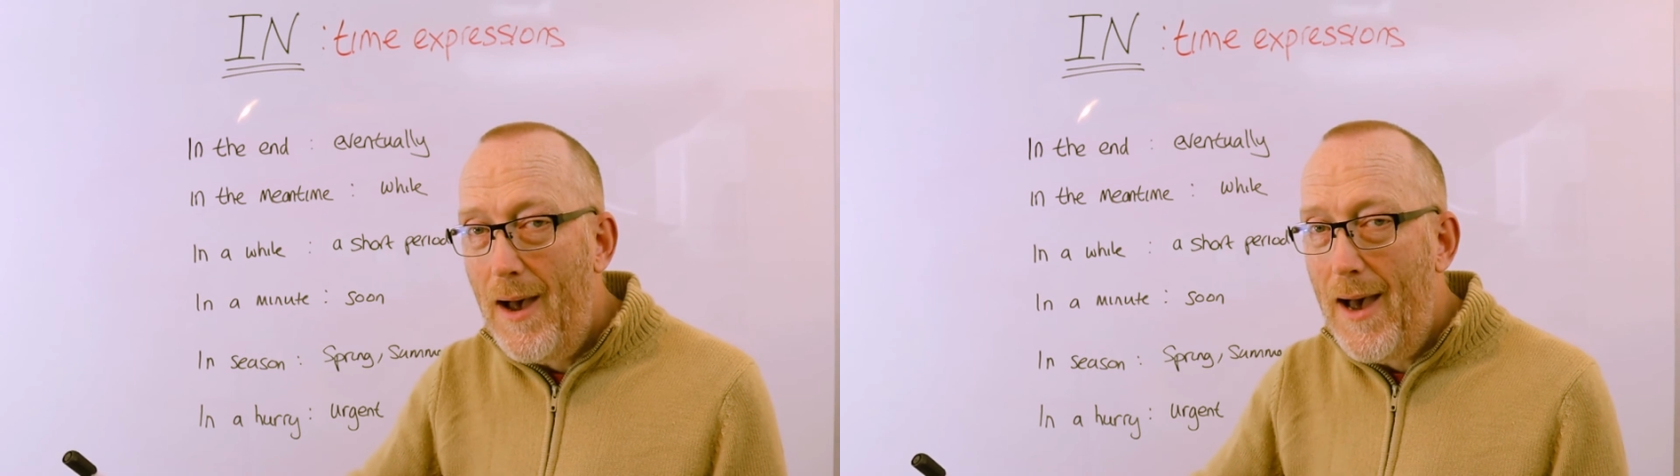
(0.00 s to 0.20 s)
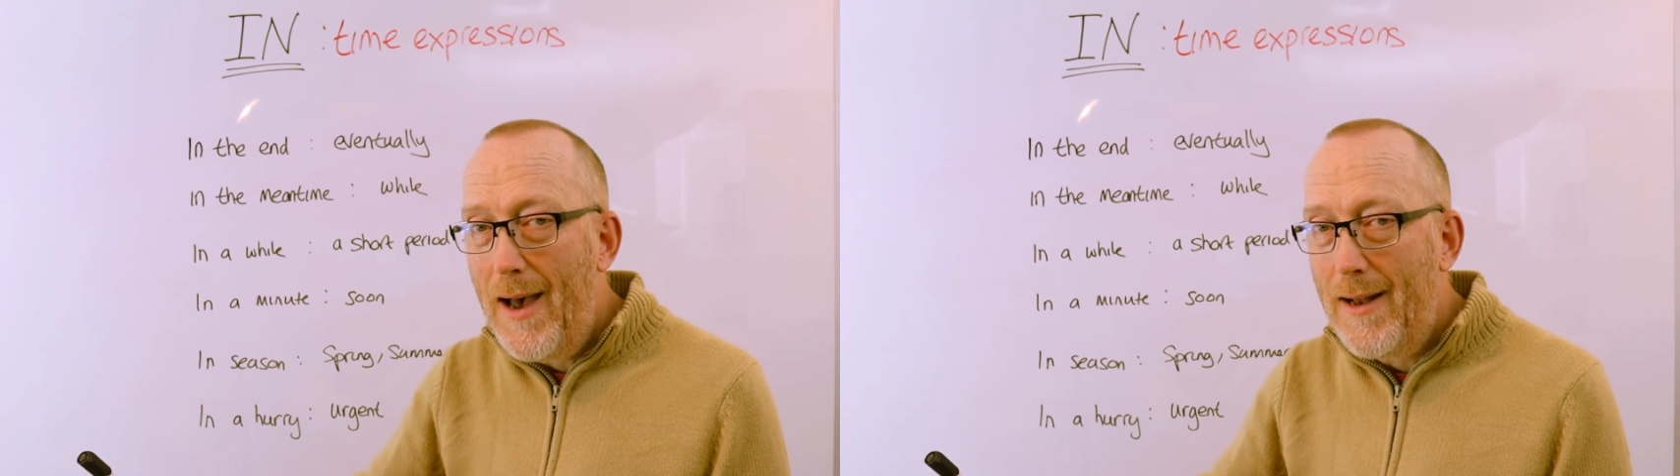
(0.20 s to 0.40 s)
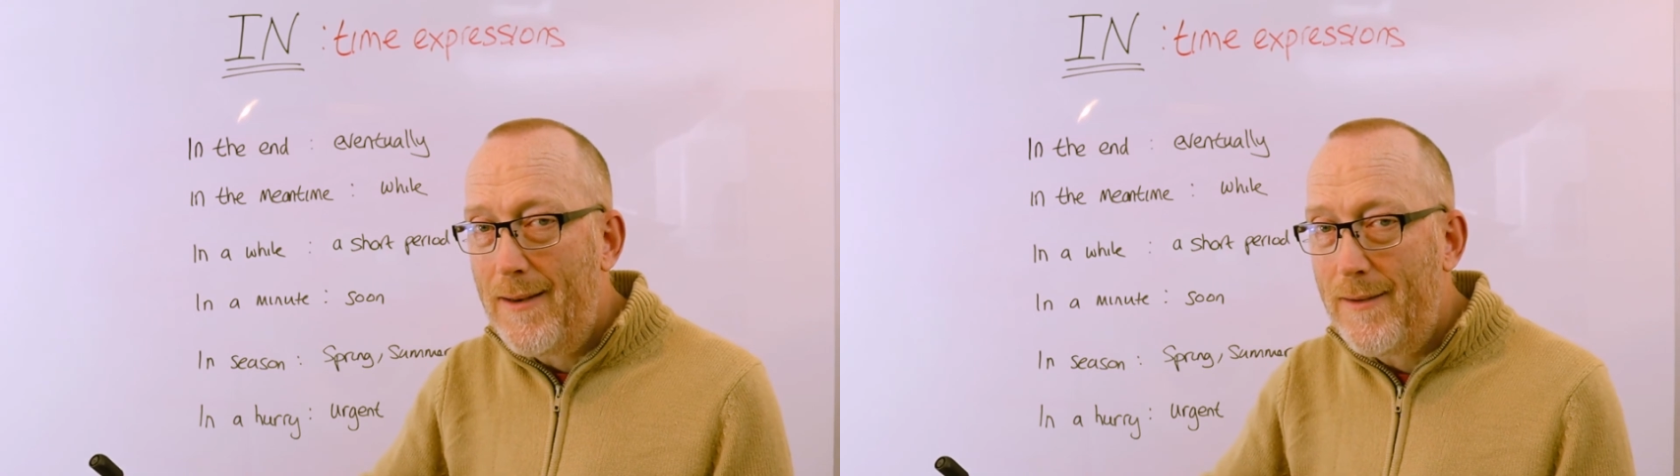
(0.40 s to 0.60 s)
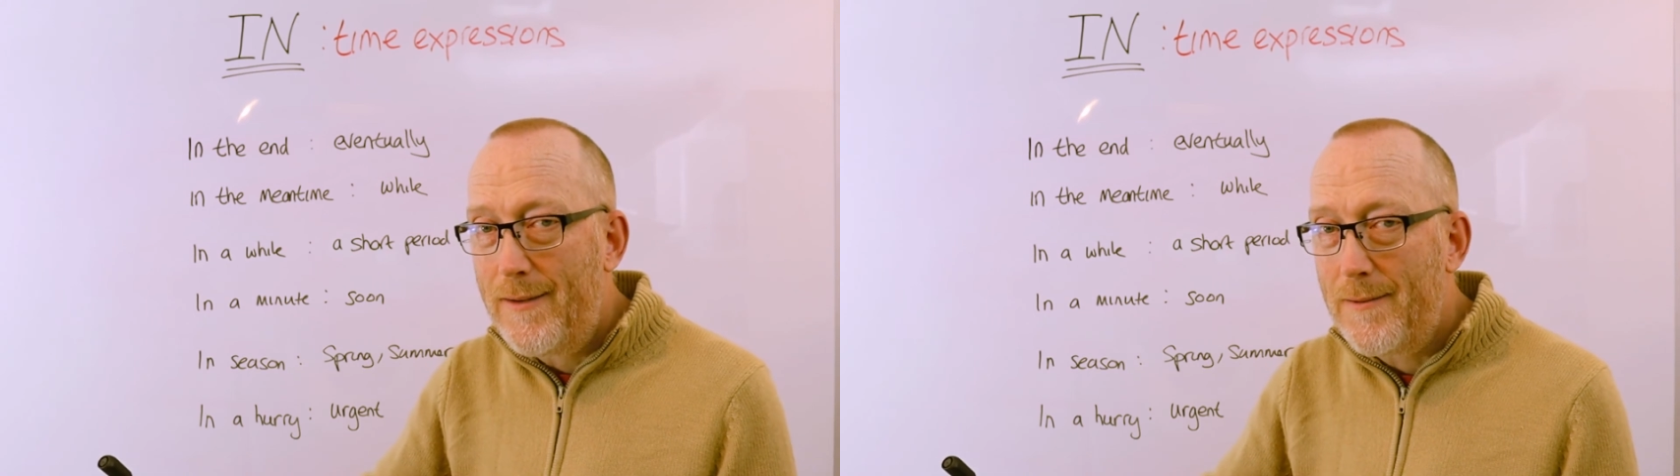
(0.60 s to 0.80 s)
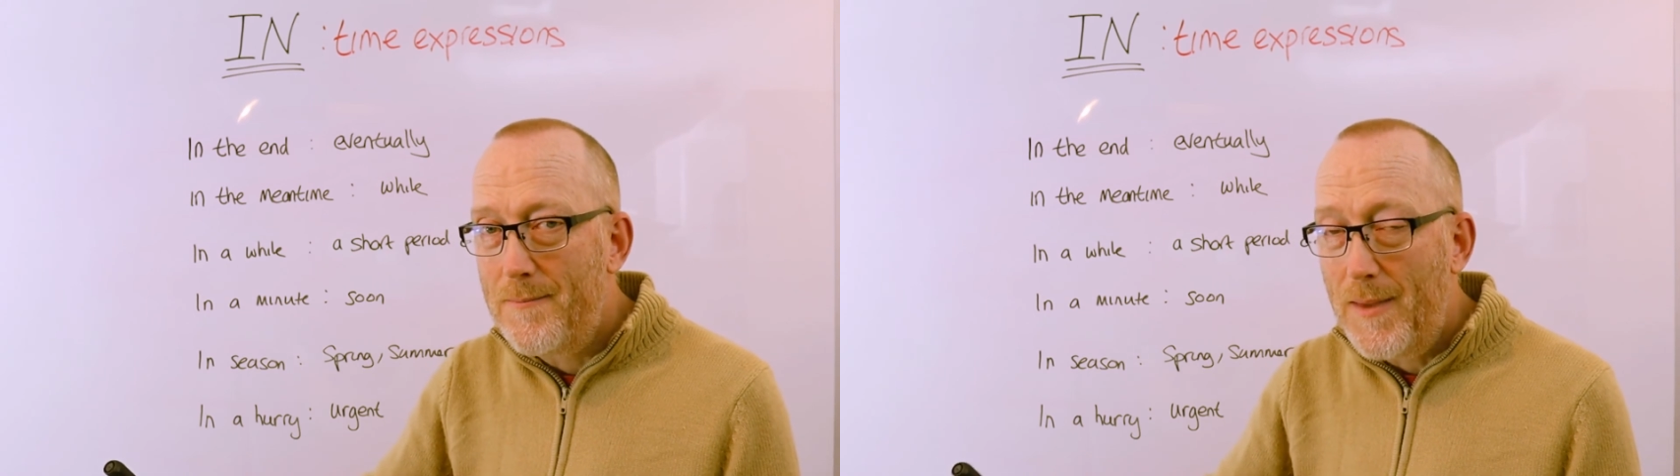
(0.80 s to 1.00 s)

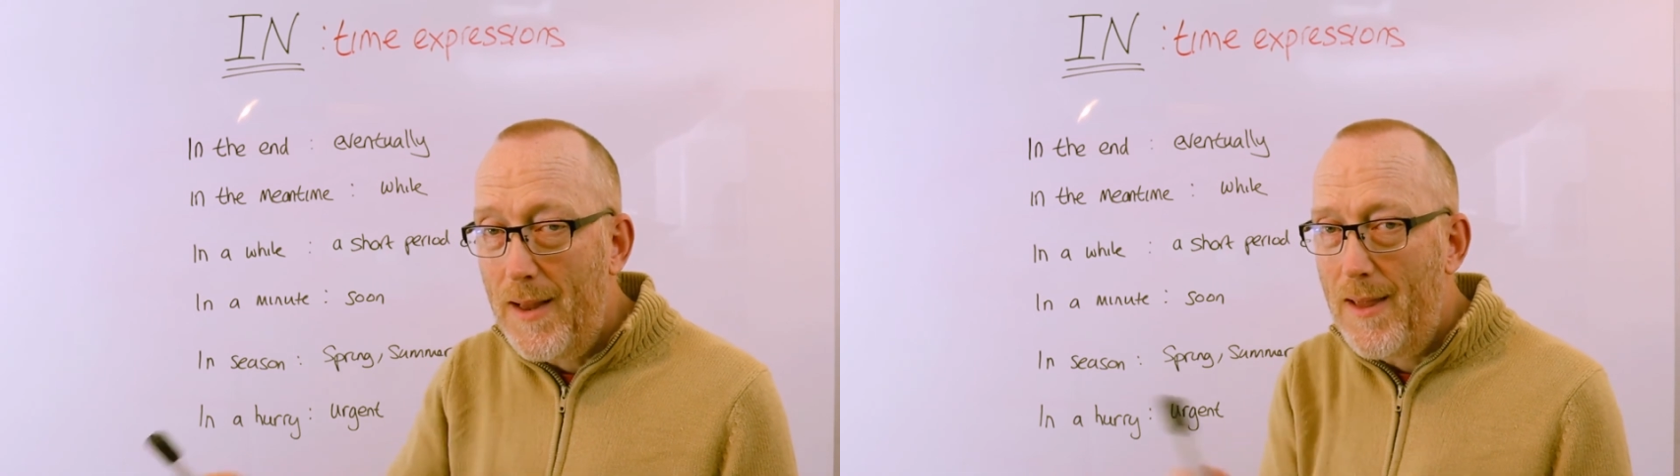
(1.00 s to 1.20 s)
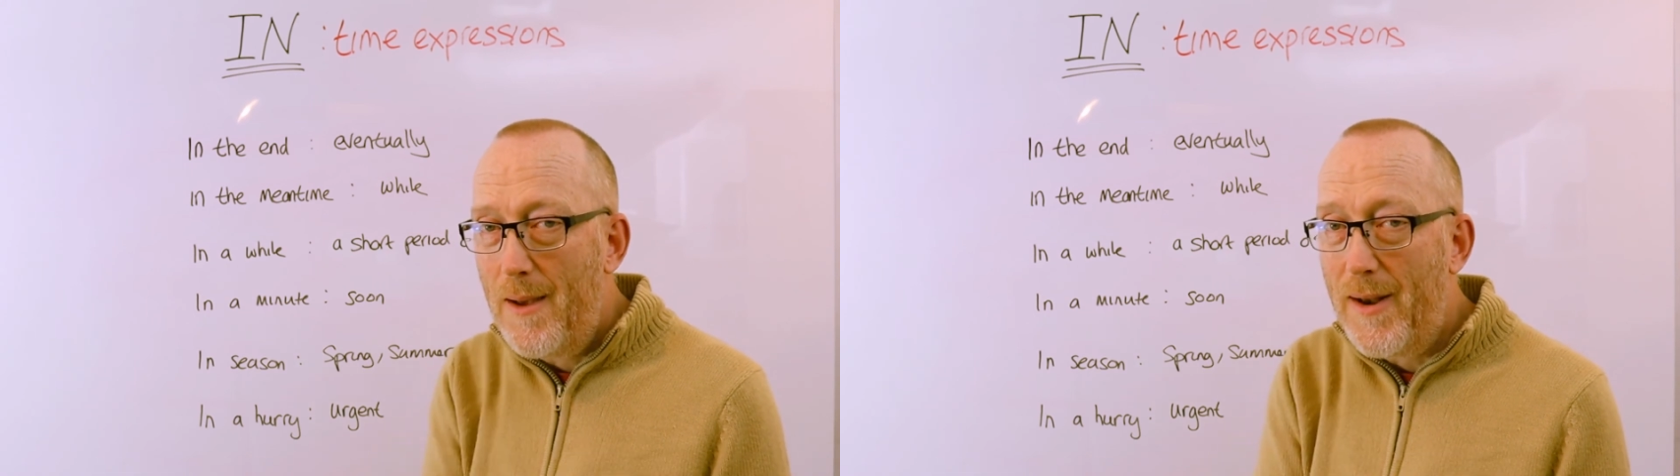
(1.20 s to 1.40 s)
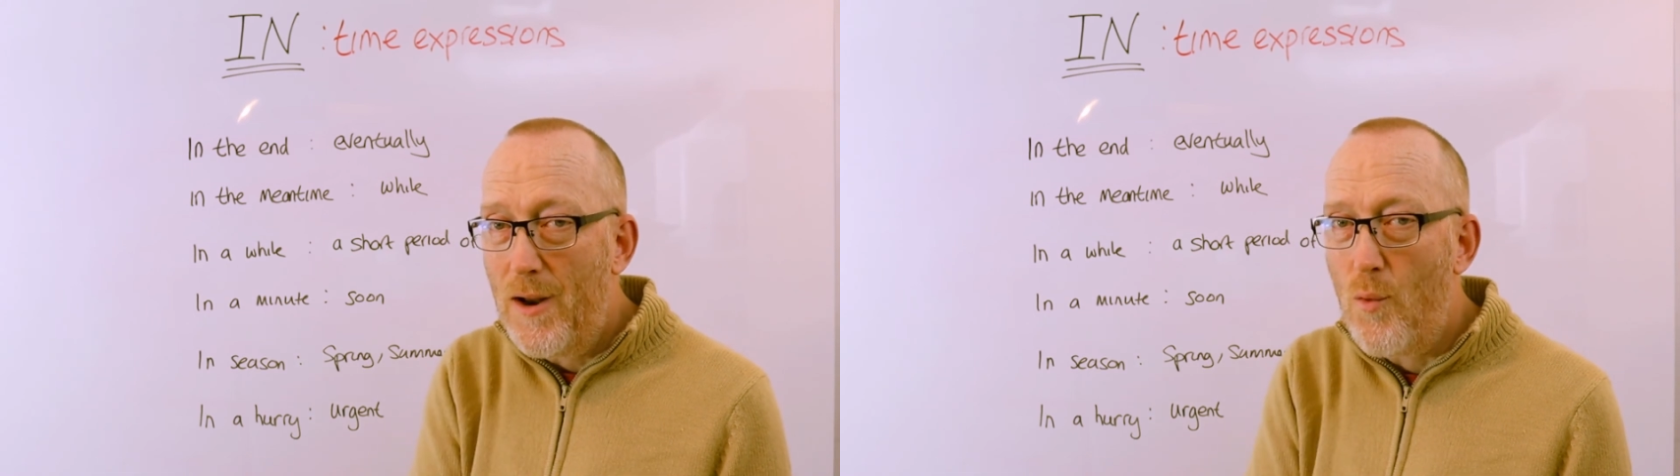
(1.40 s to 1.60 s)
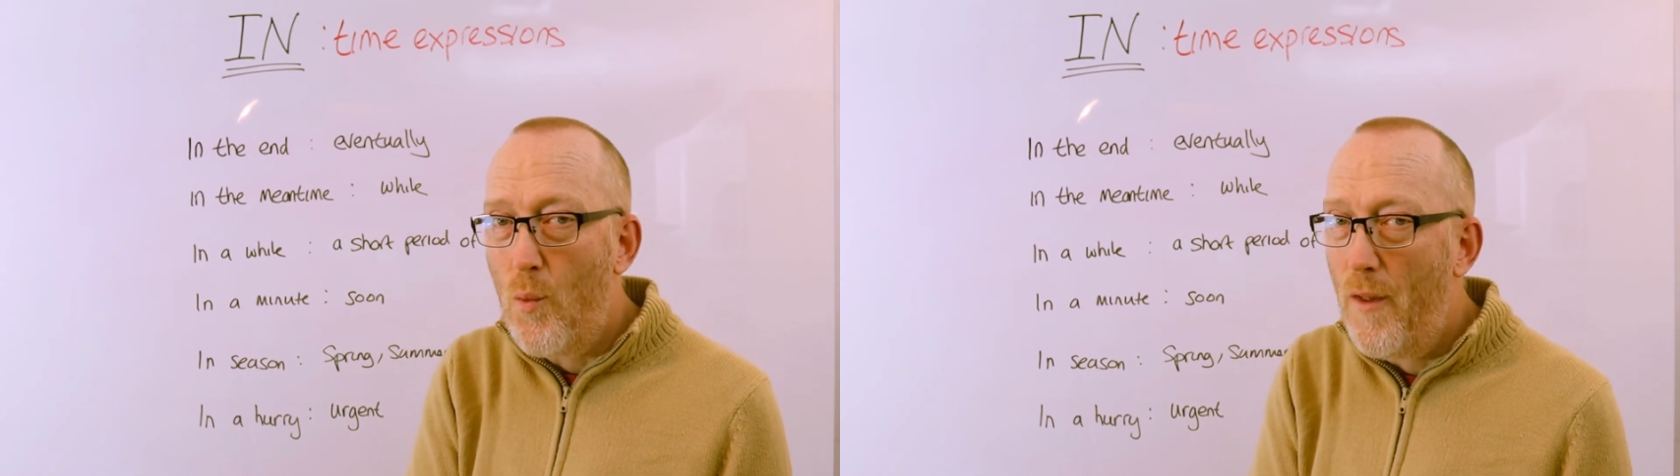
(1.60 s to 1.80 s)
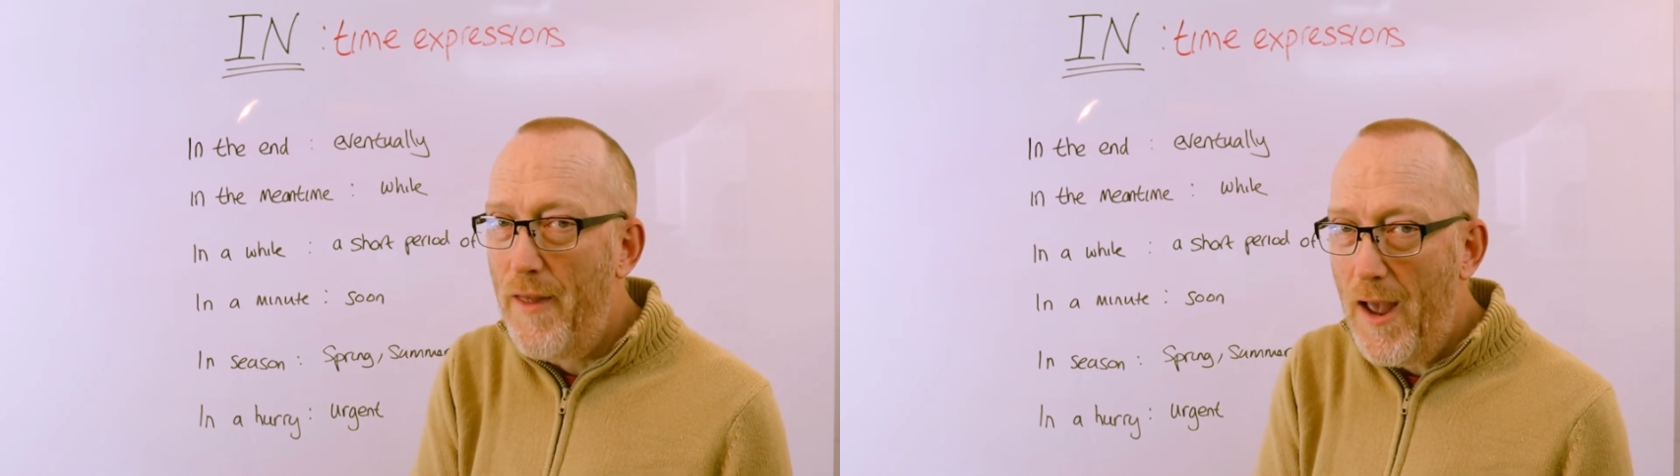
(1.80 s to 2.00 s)
and let me know
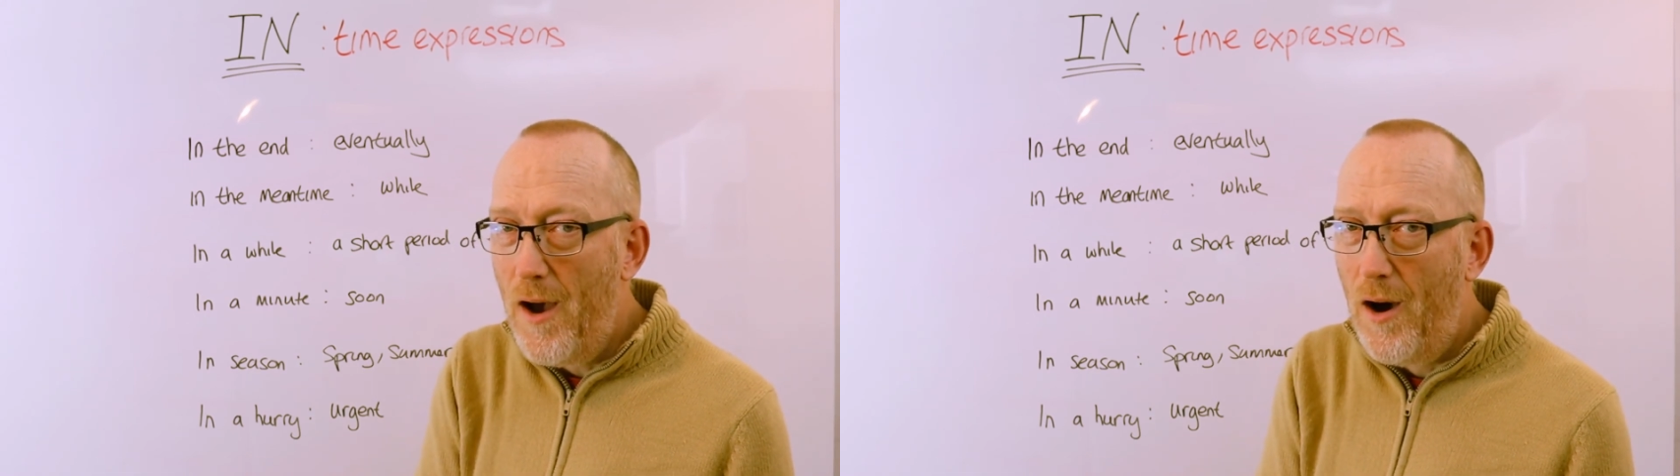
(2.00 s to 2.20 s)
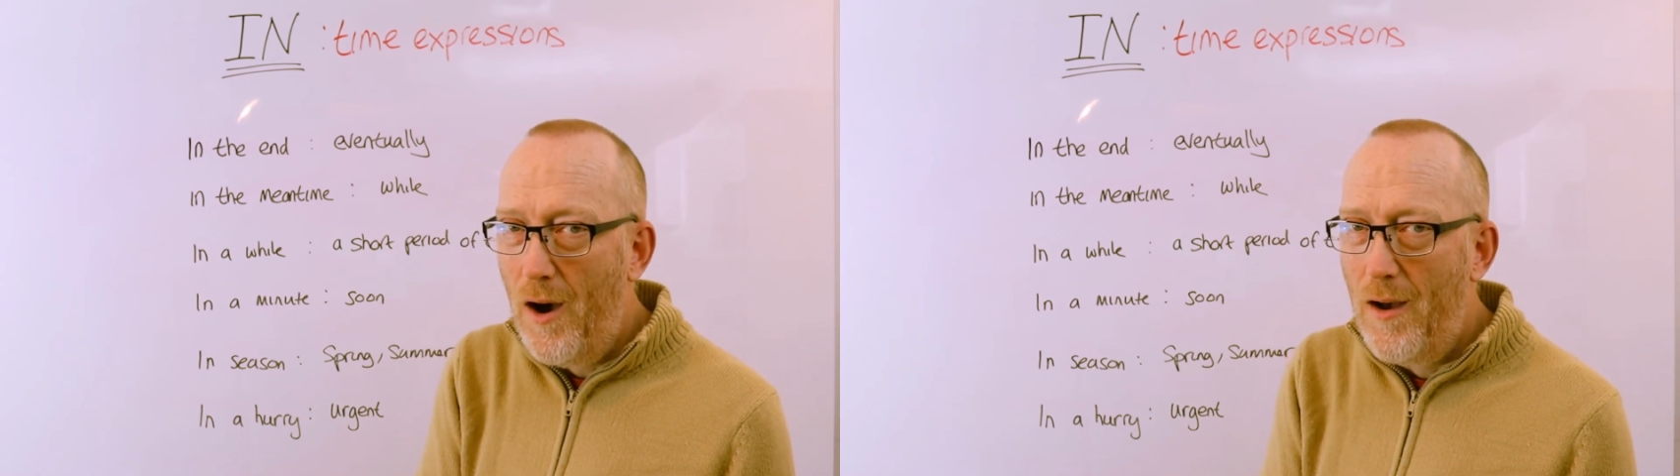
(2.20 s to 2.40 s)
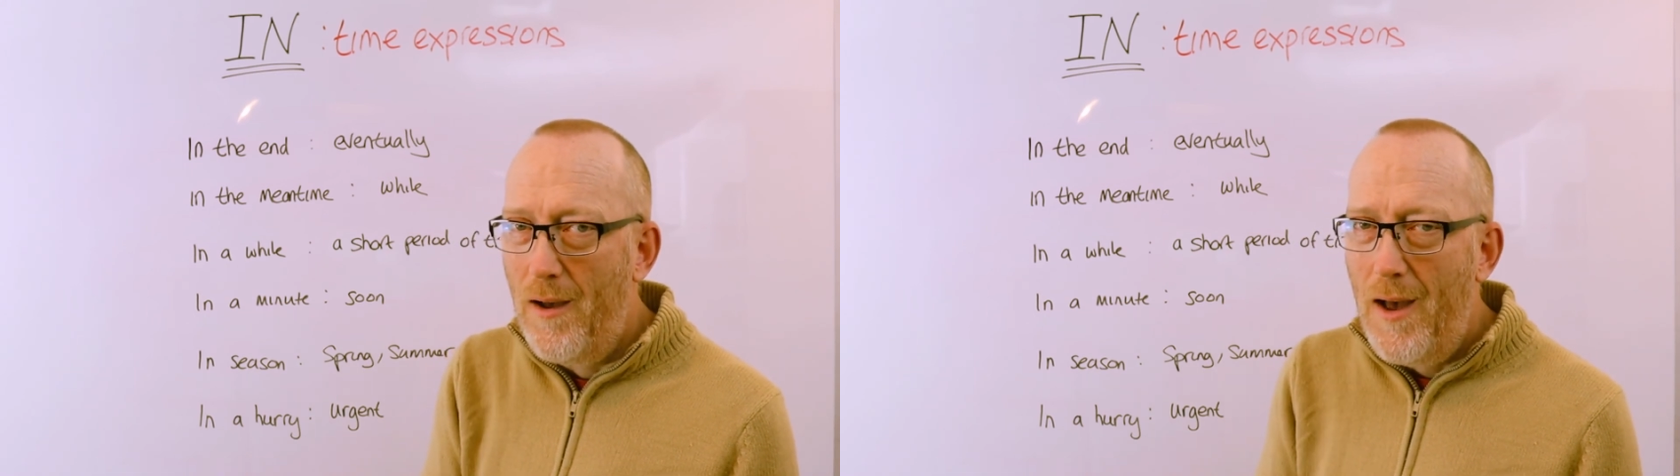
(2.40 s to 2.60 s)
what they are.